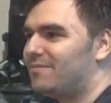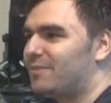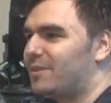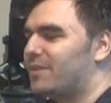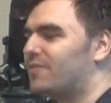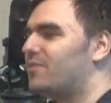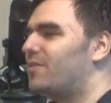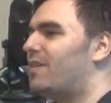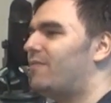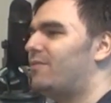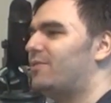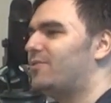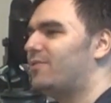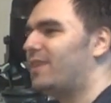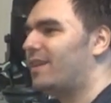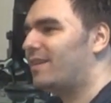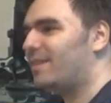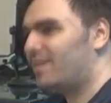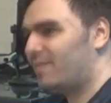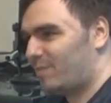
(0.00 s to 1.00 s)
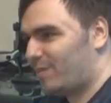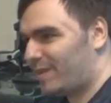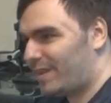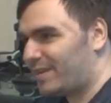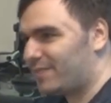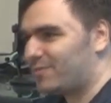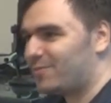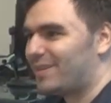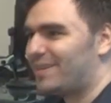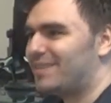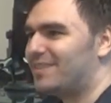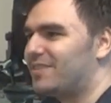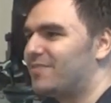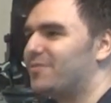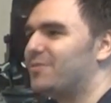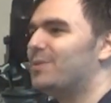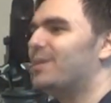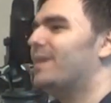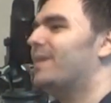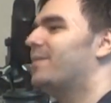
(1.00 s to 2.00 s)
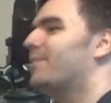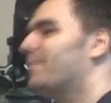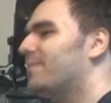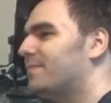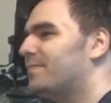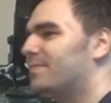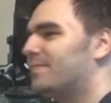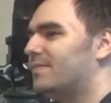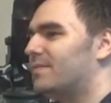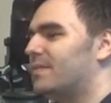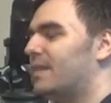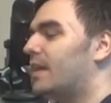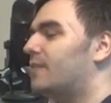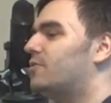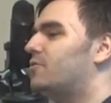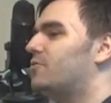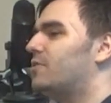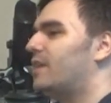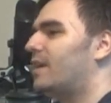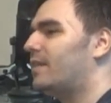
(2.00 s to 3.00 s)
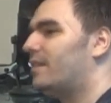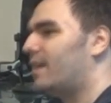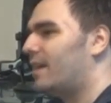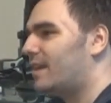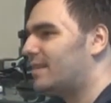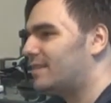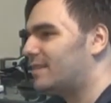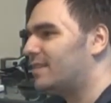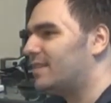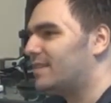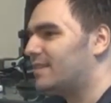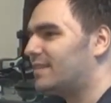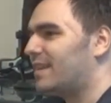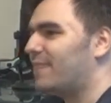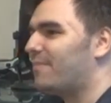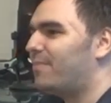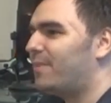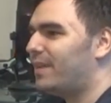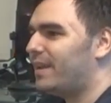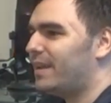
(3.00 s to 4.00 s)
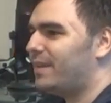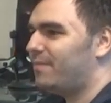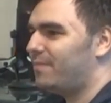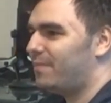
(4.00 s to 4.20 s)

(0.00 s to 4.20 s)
we can travel together and we can do an interview there. Not together as in the same plane,